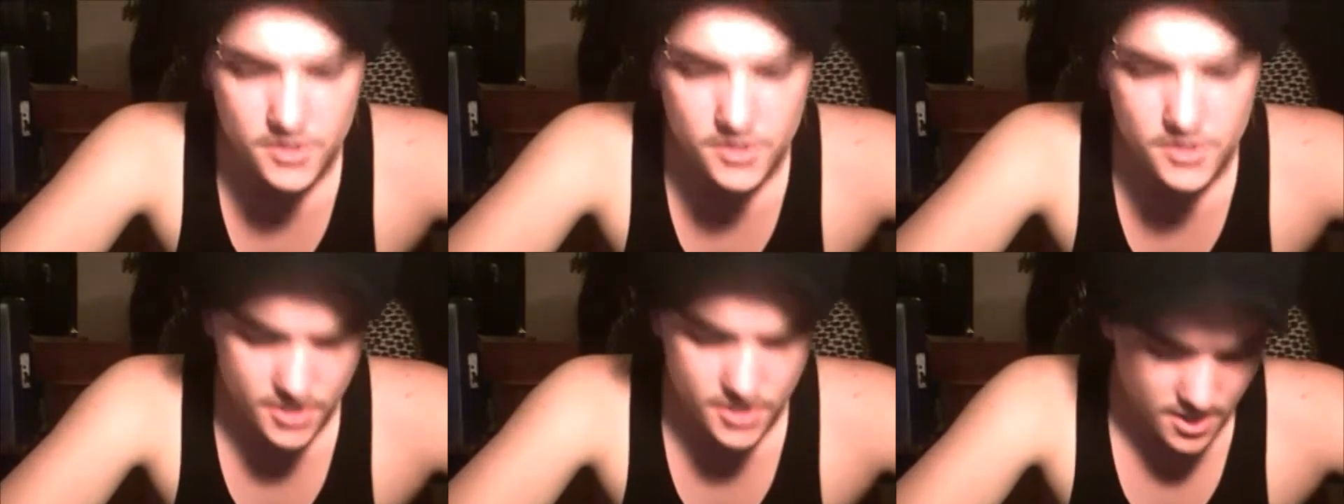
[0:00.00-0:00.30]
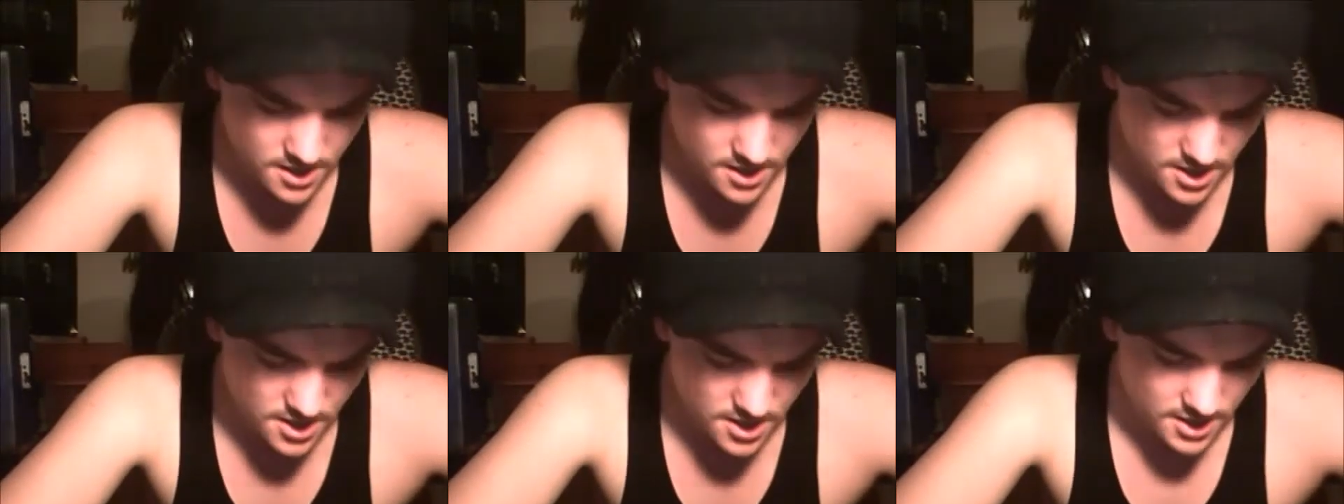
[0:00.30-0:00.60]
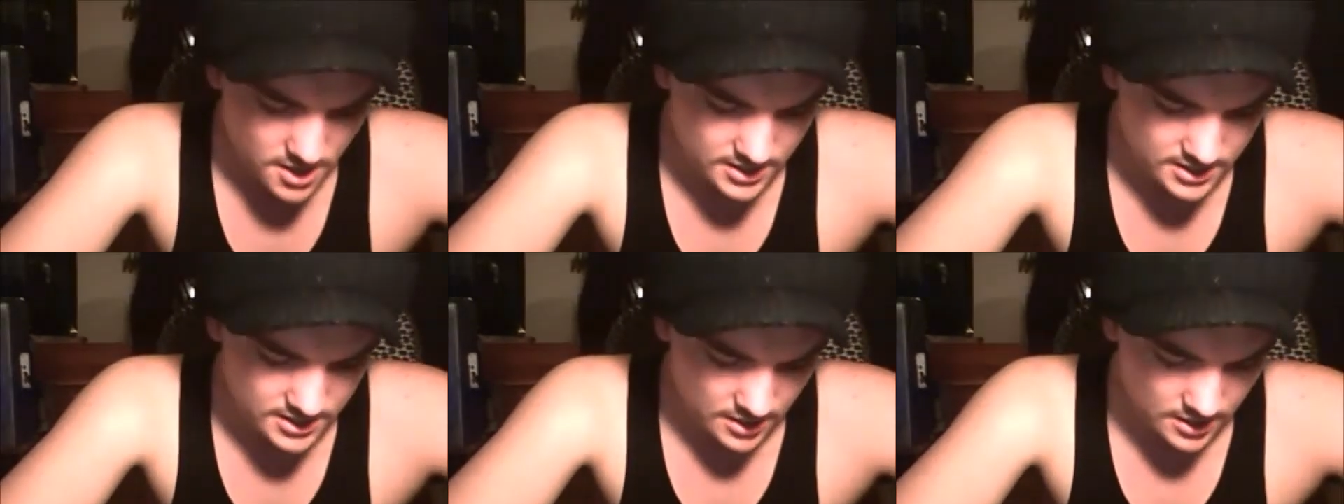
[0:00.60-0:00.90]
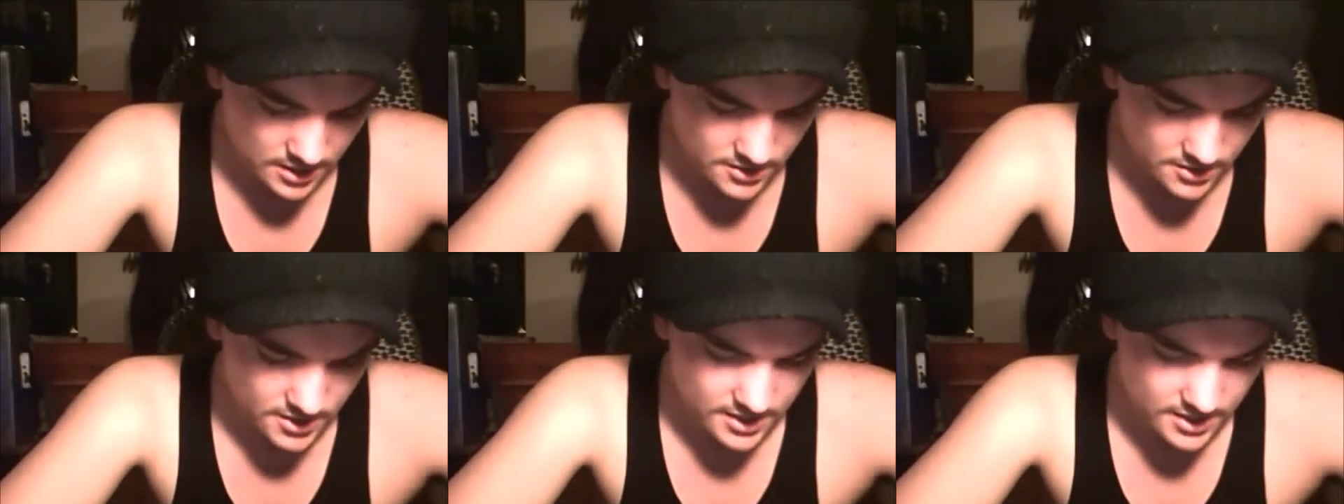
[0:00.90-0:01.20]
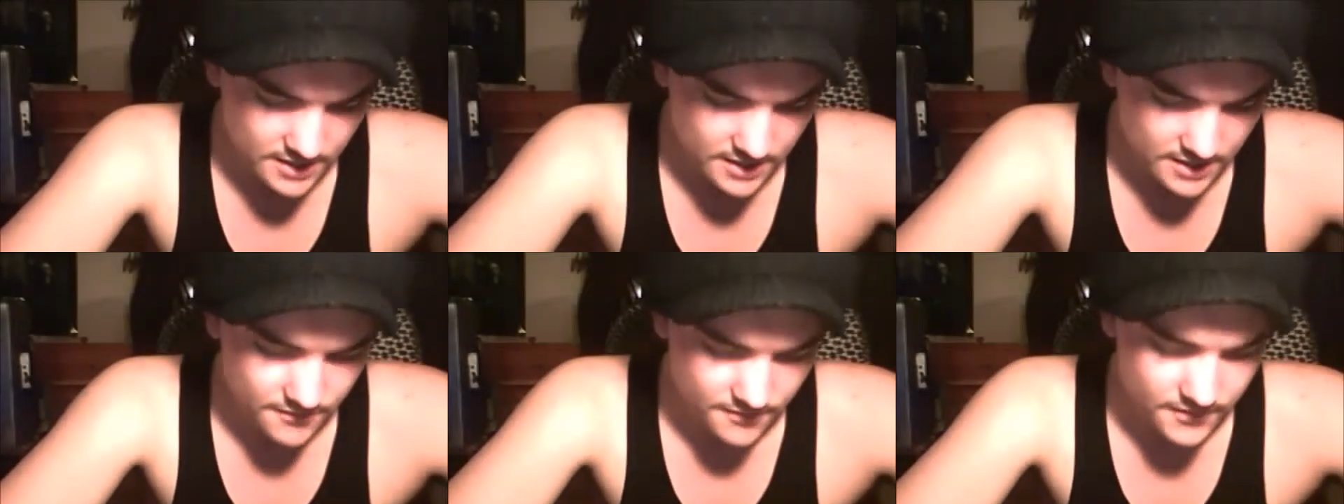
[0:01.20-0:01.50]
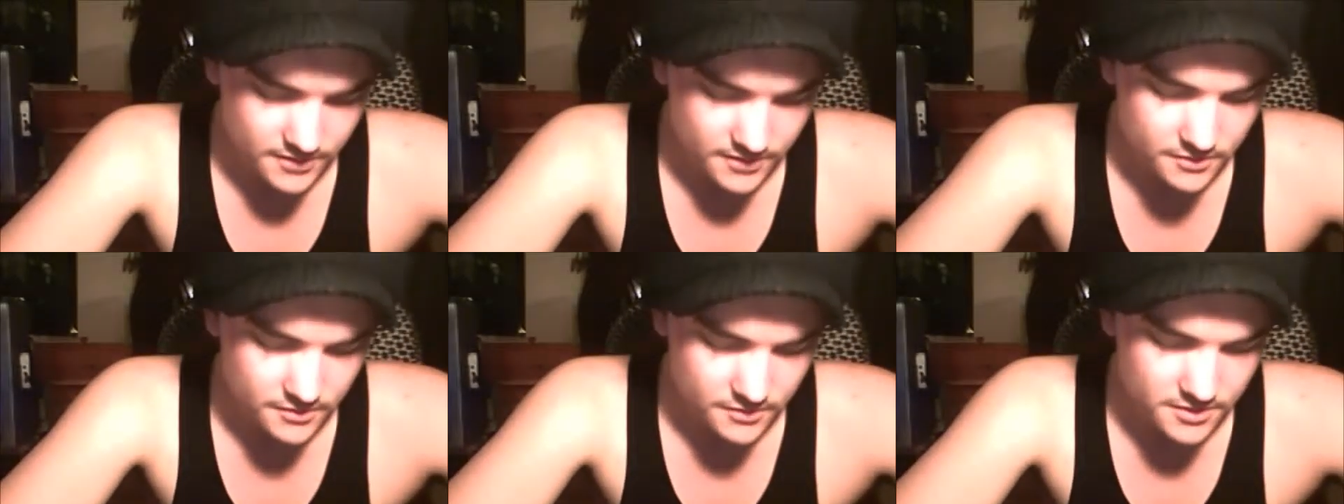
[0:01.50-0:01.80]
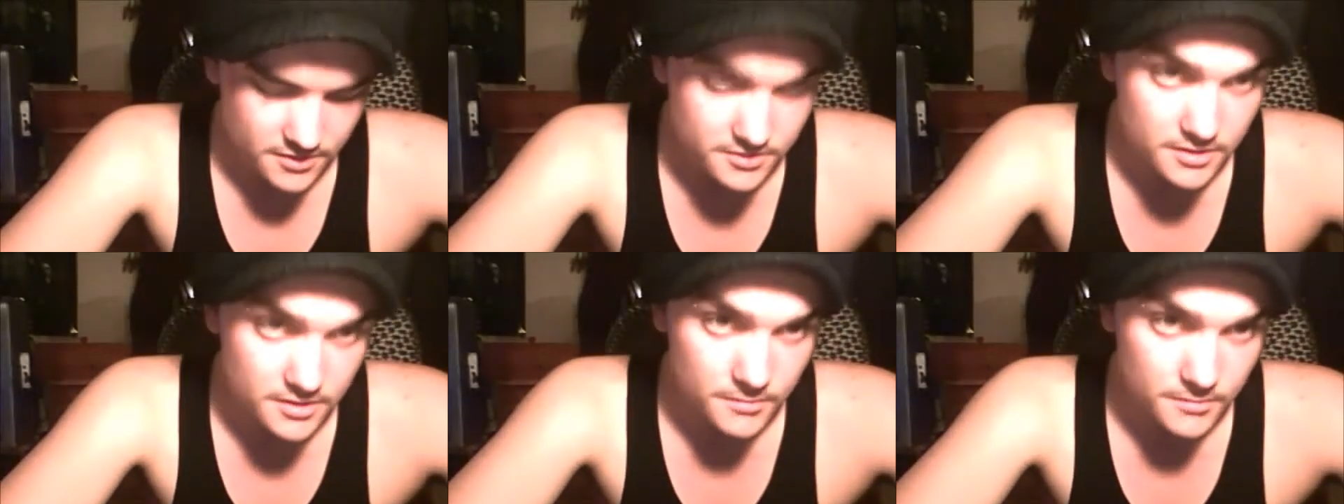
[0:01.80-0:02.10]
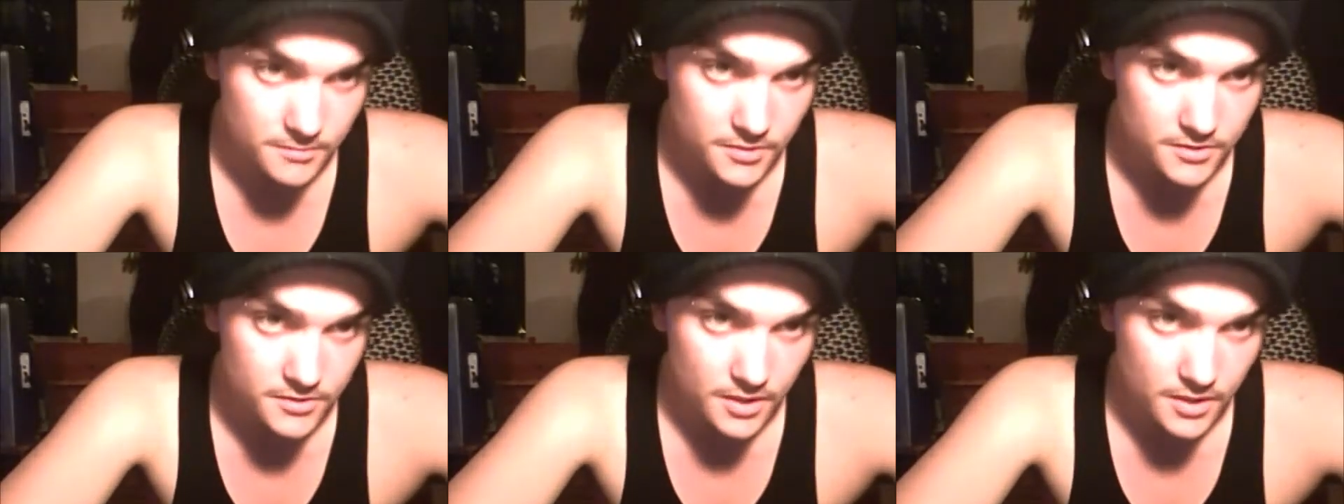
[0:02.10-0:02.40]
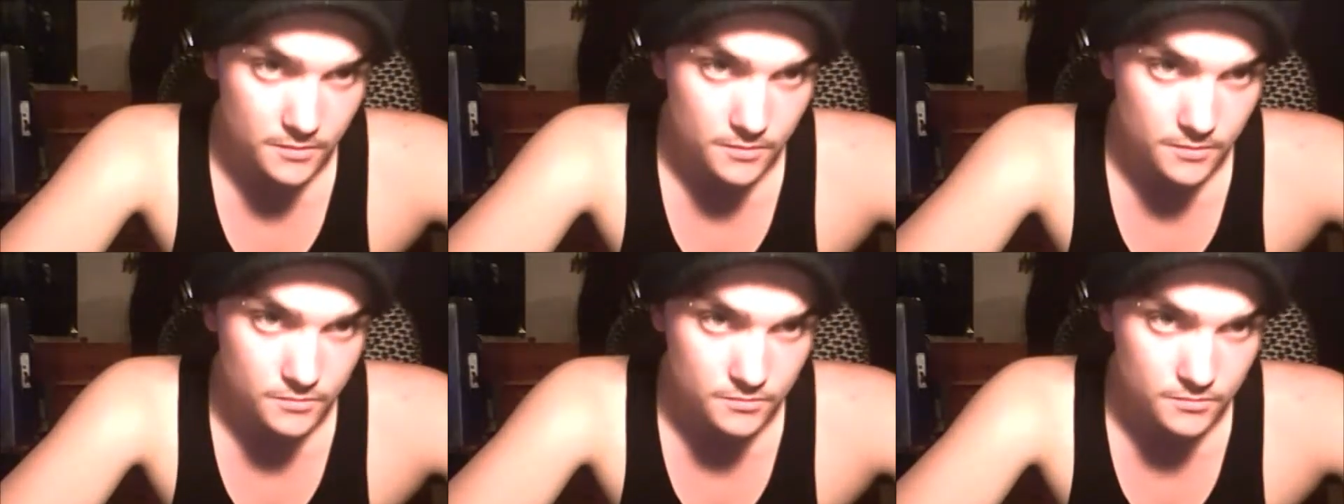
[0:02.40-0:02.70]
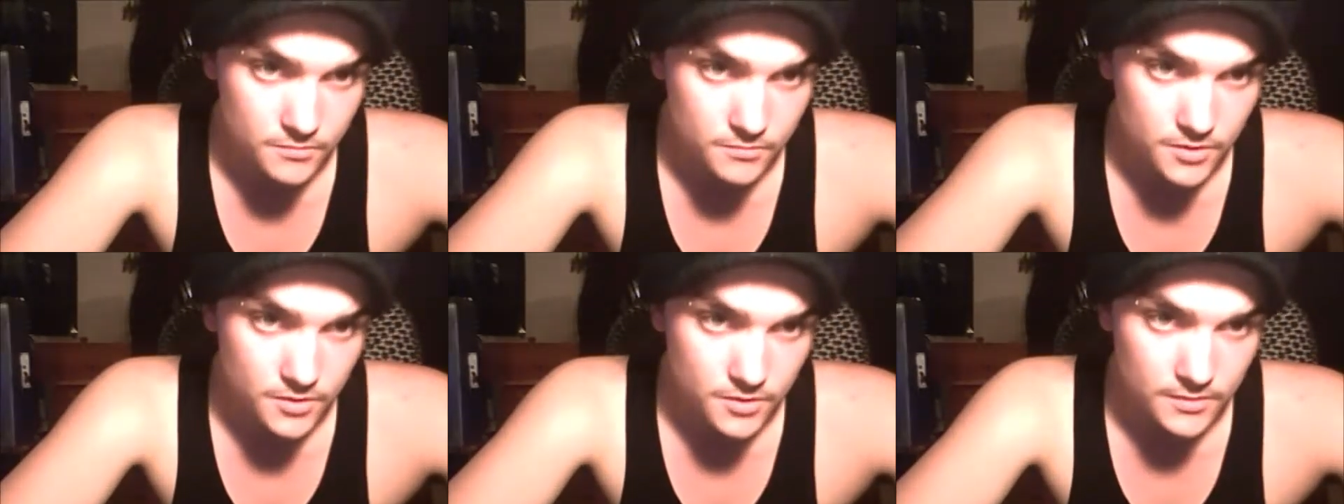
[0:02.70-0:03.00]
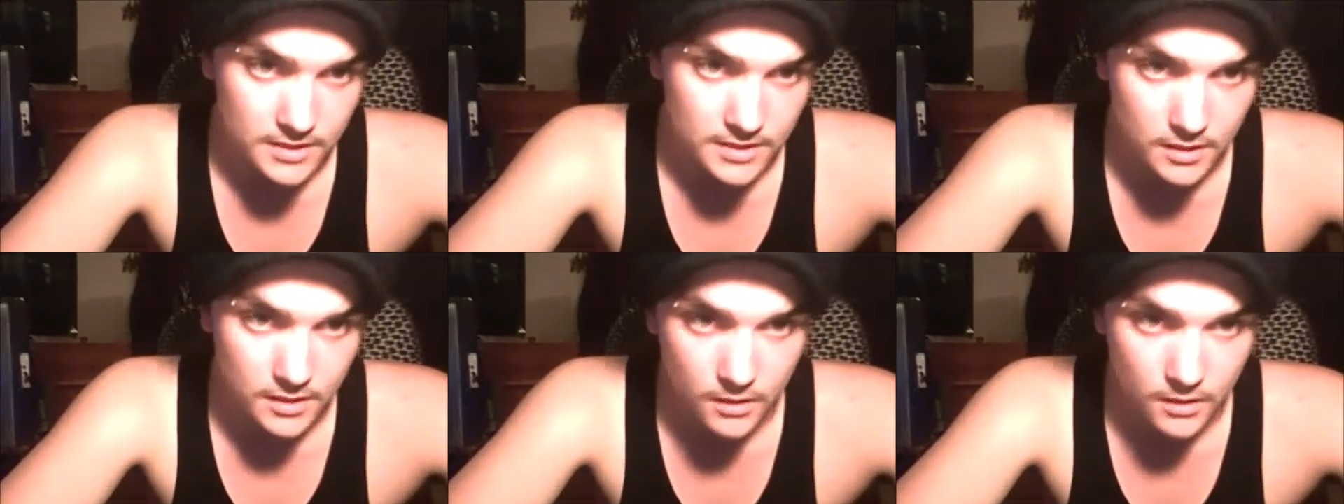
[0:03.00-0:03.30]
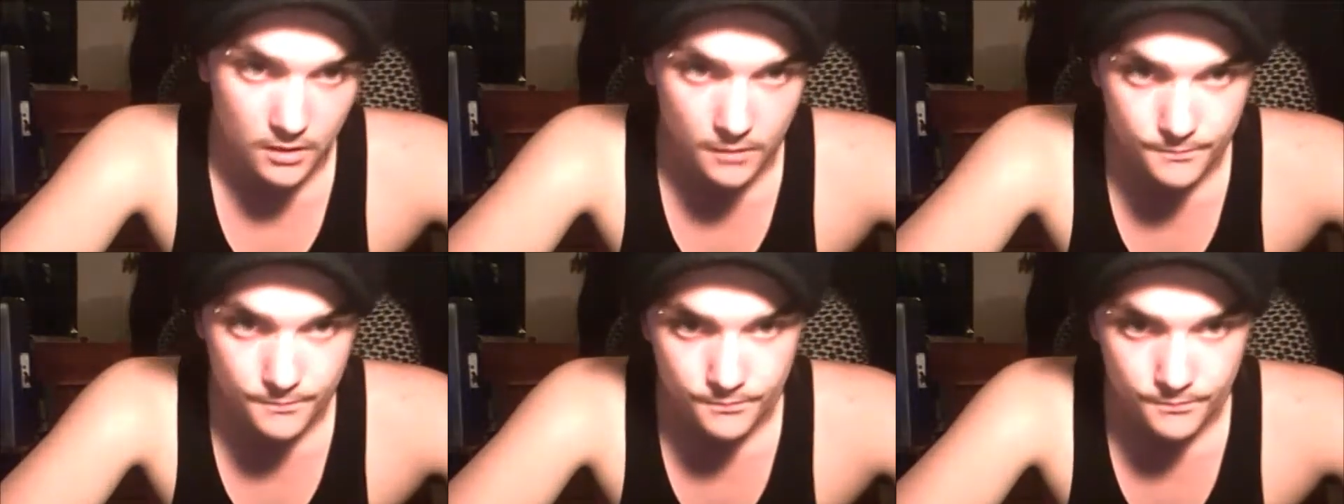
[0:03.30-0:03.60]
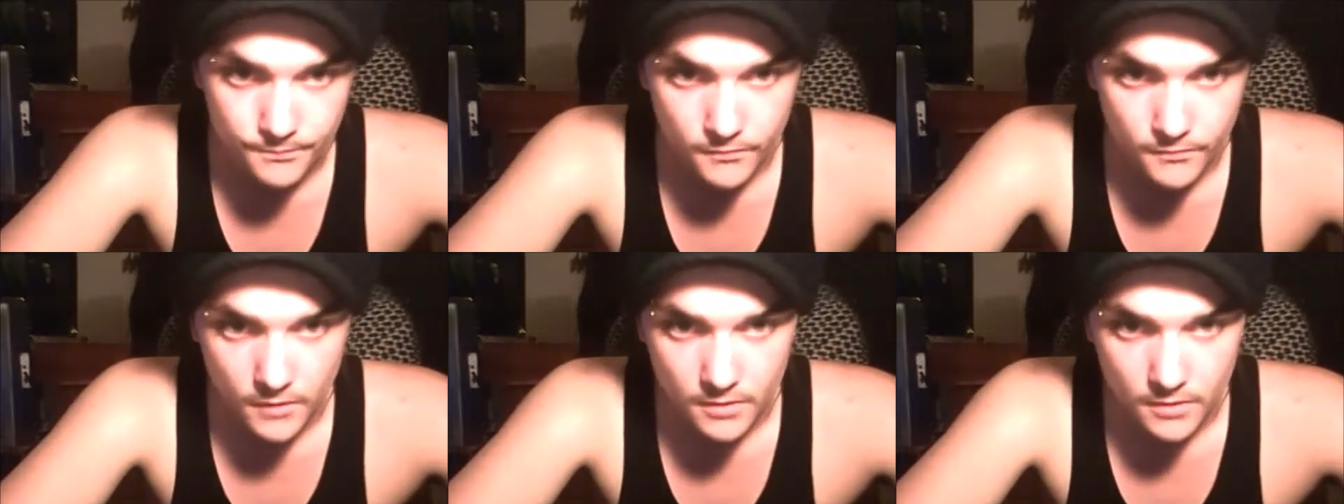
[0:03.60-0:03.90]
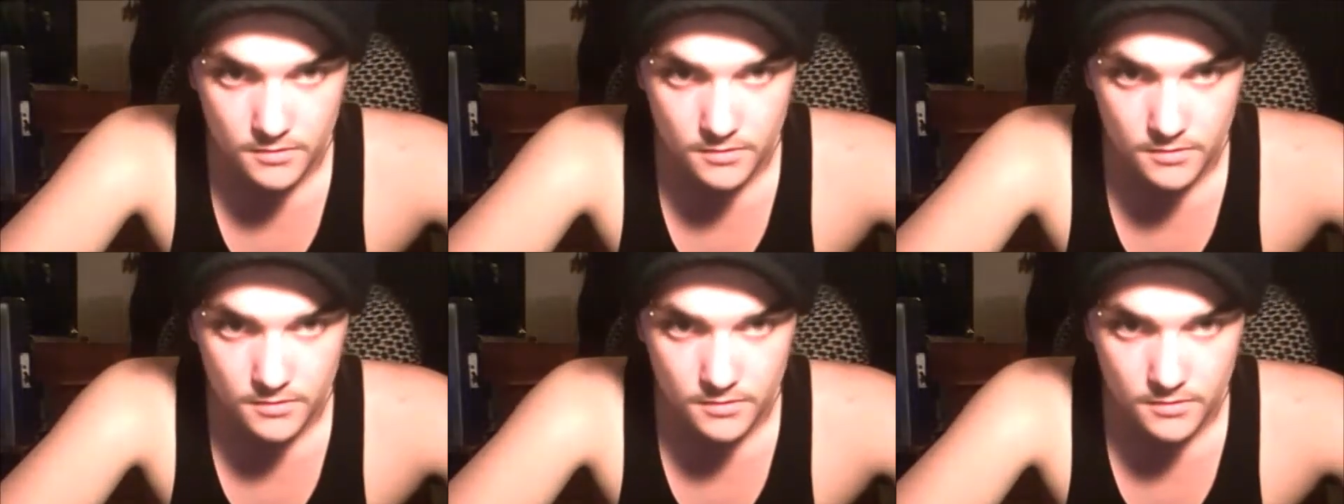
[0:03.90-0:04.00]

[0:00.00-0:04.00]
You can touch it if they trust you, but don't do it a lot. Just